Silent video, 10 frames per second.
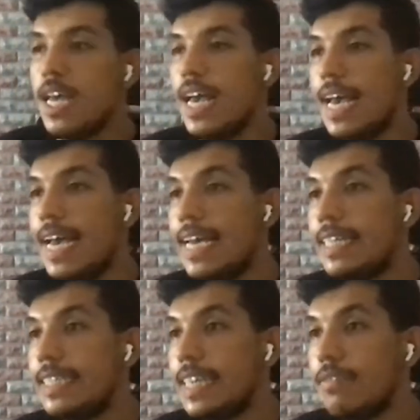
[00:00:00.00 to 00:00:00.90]

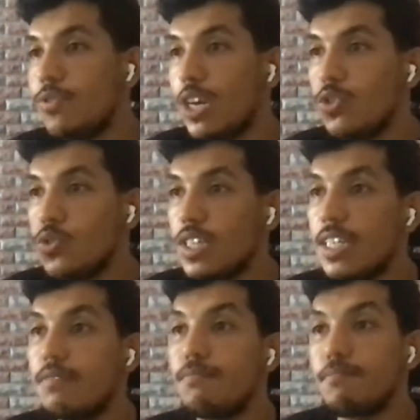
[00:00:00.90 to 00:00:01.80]
And if you are
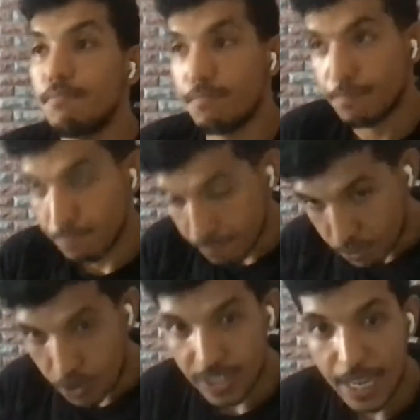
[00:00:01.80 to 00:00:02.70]
using
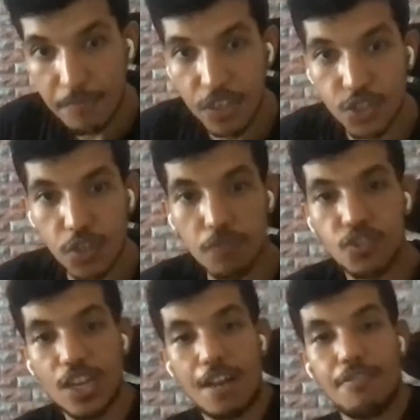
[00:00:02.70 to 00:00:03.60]
the same version of
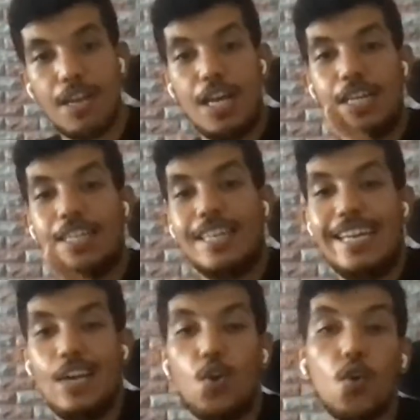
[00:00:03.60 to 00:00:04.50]
Java
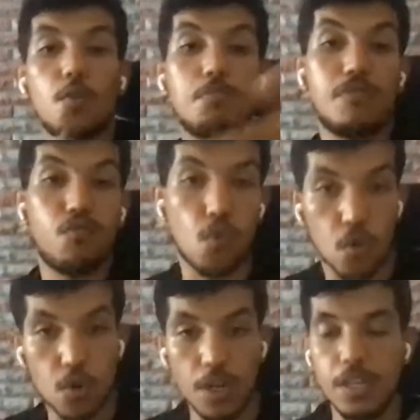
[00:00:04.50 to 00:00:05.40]
or
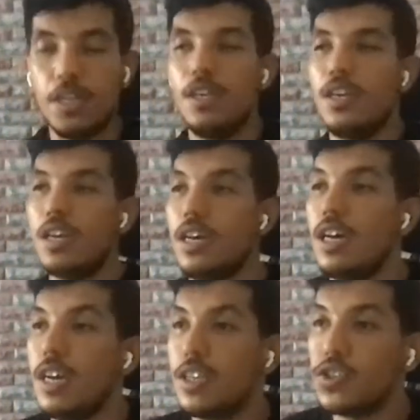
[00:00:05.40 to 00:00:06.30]
before,
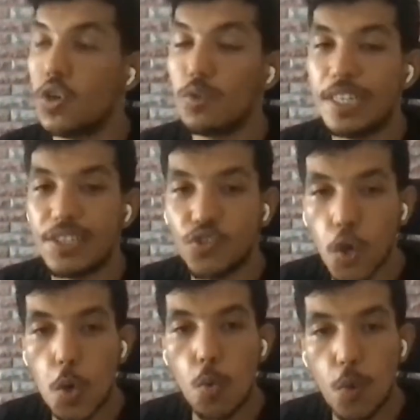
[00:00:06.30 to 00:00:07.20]
so there is
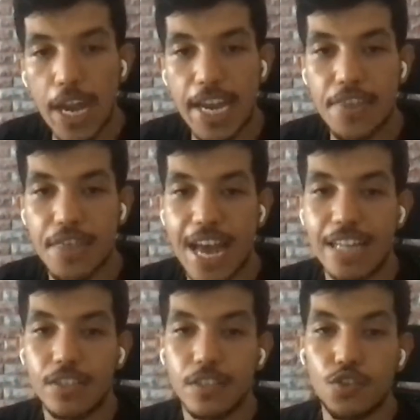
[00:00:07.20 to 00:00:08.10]
no way
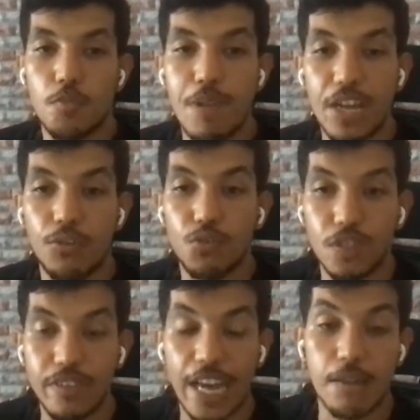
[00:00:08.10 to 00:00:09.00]
that to make the
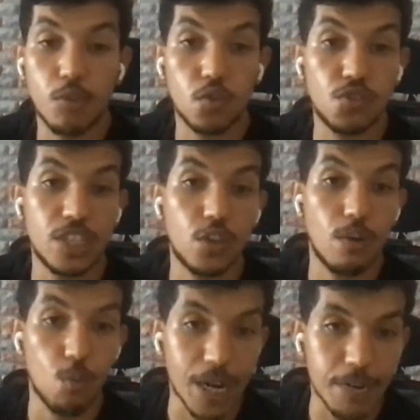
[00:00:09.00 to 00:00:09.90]
JVM container
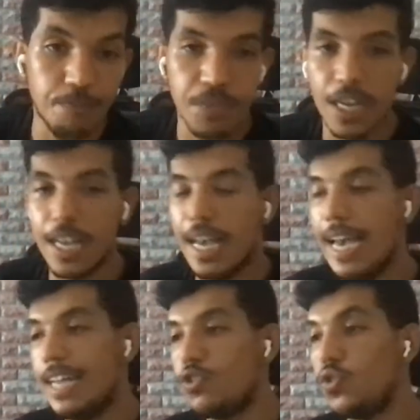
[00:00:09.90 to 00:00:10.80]
aware.
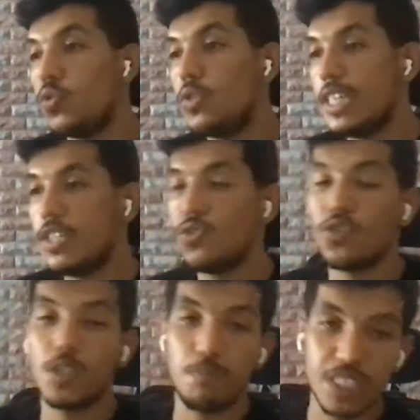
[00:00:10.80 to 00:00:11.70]
And you need
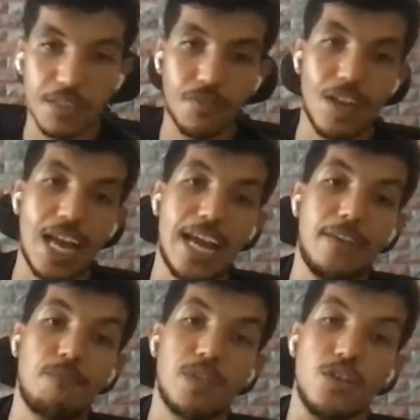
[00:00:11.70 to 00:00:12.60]
to
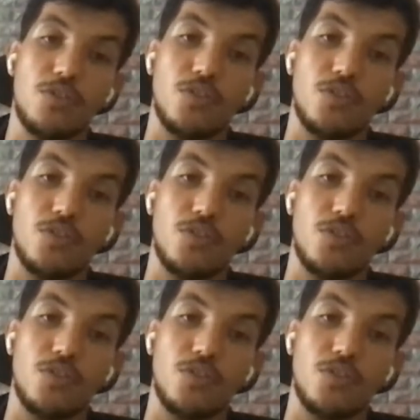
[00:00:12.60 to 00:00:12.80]
specify the